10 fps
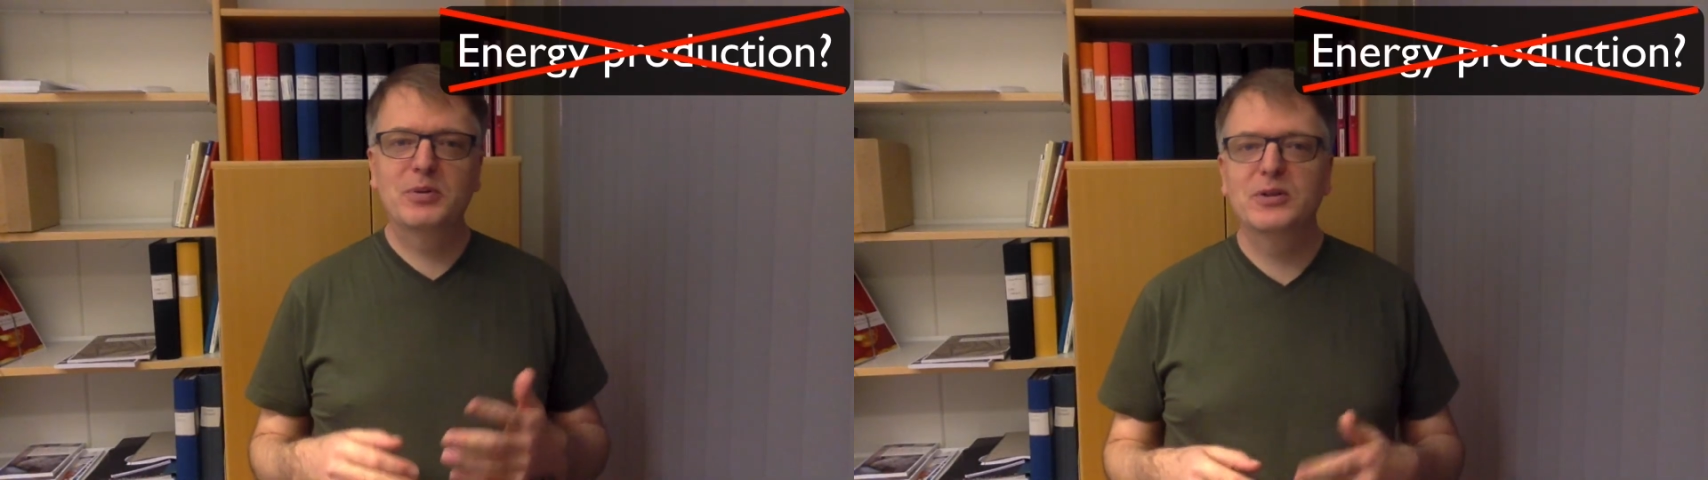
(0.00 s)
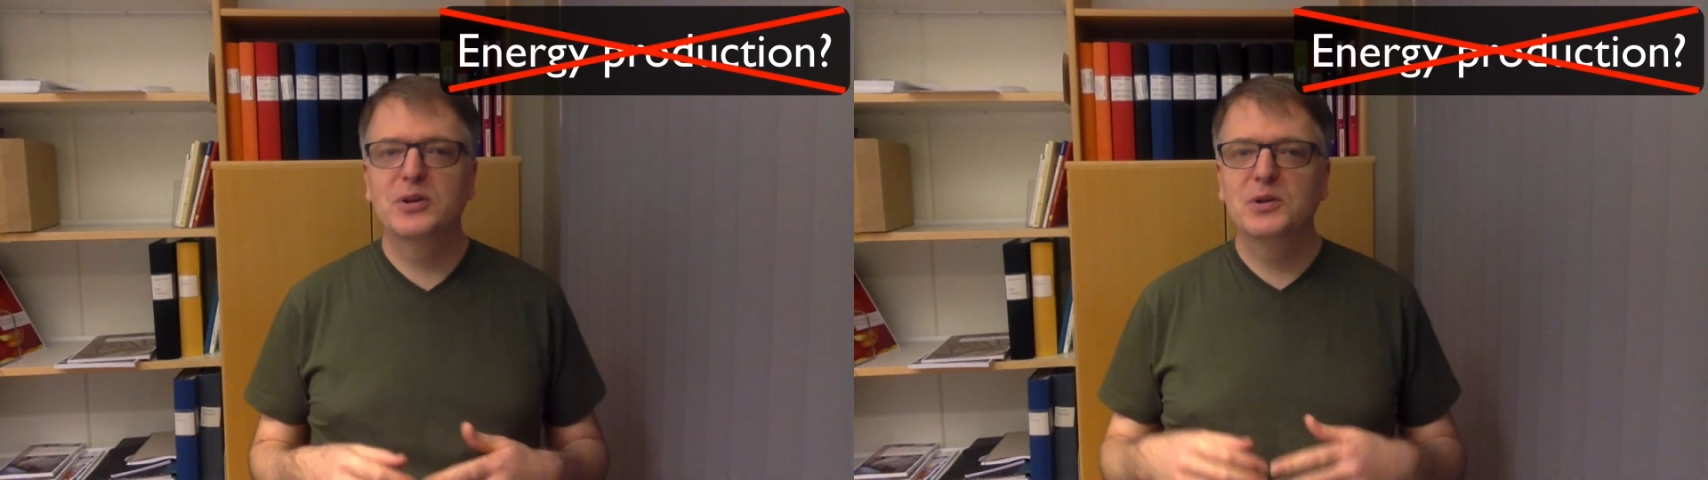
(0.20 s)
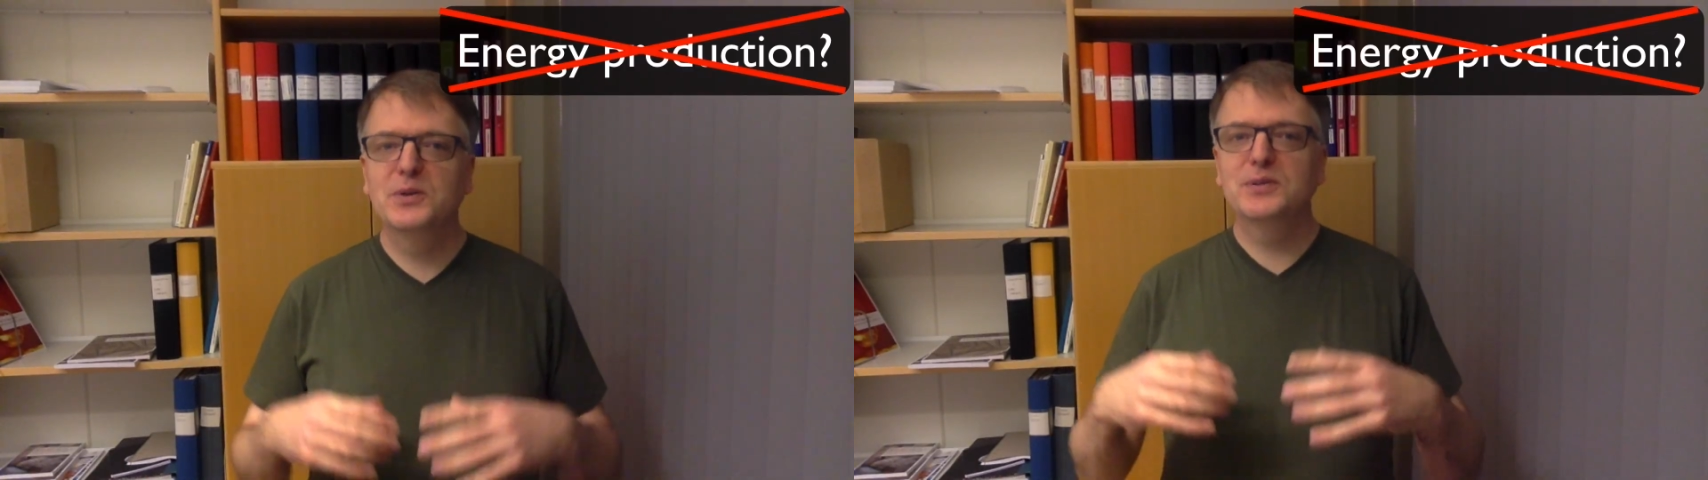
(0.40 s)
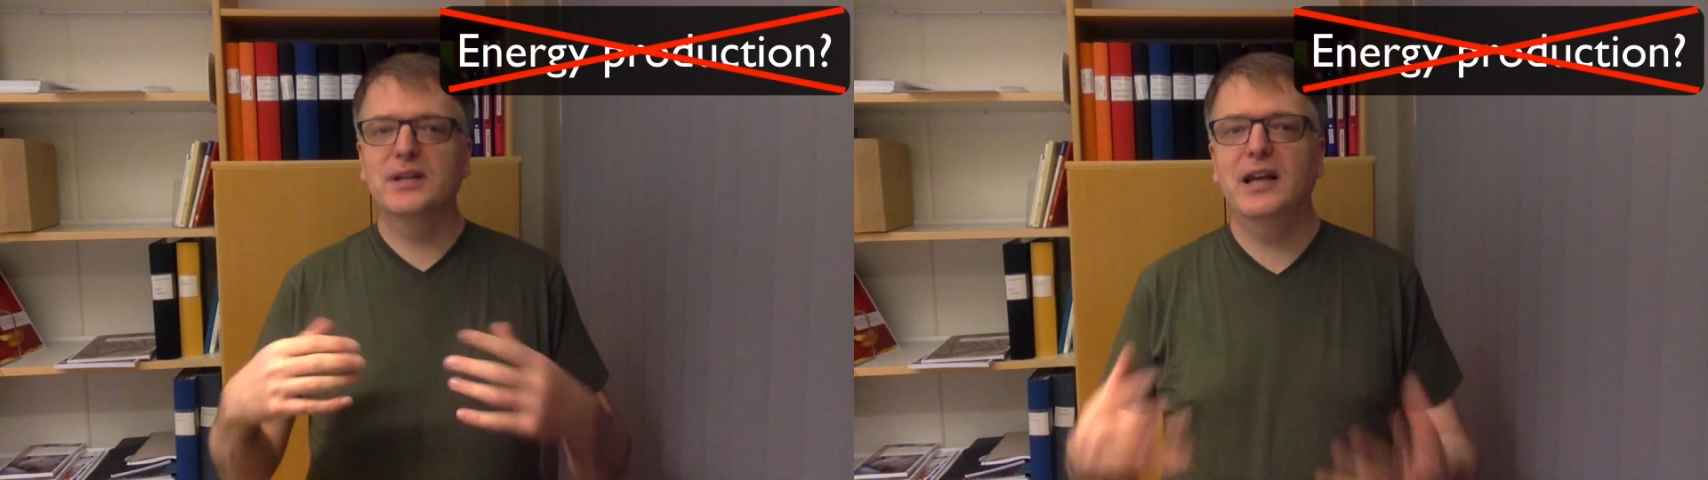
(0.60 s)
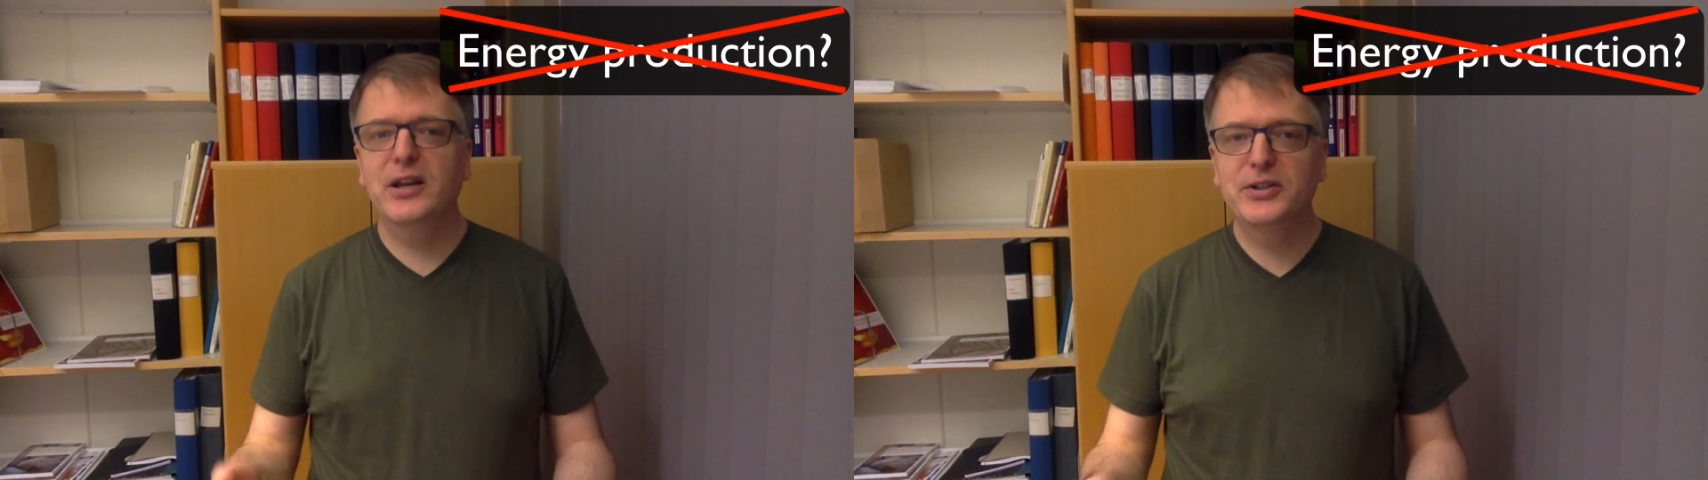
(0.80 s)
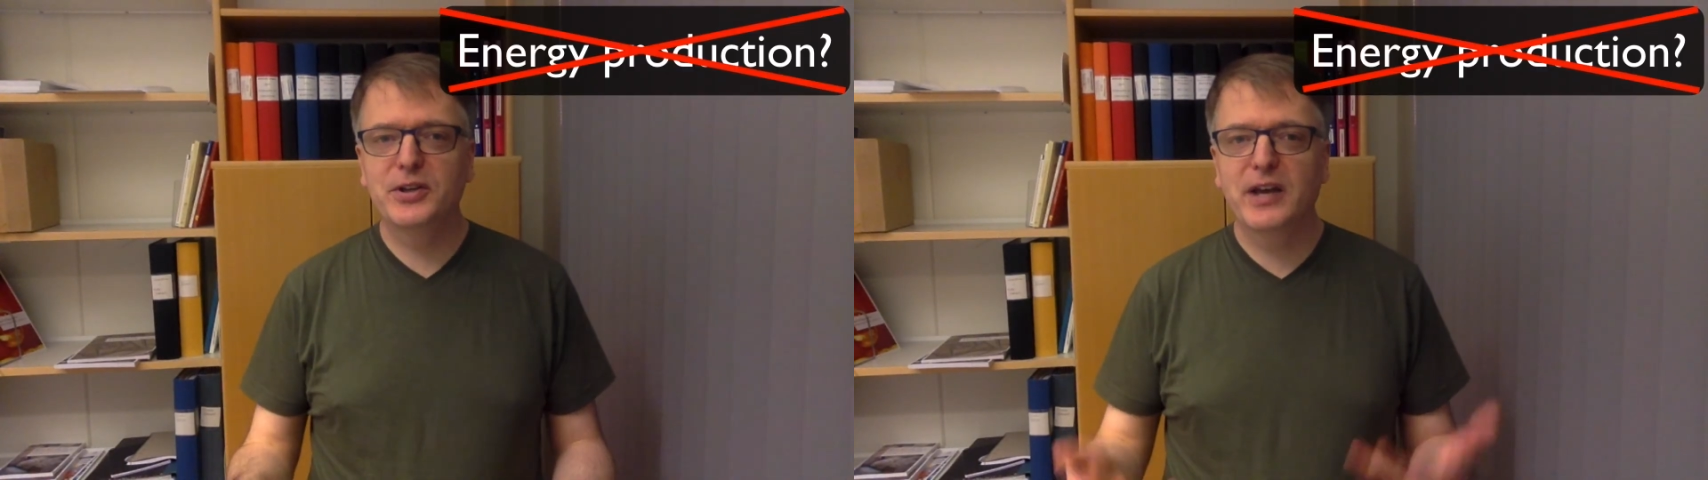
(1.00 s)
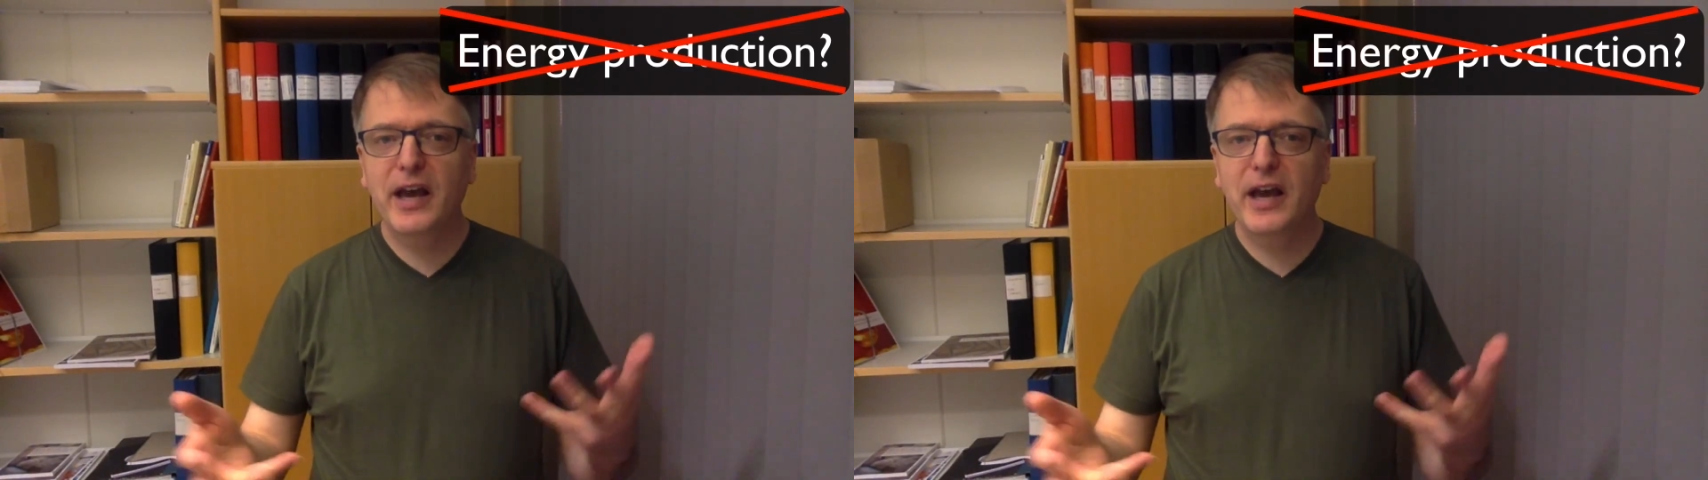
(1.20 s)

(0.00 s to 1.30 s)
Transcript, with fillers: produce energy.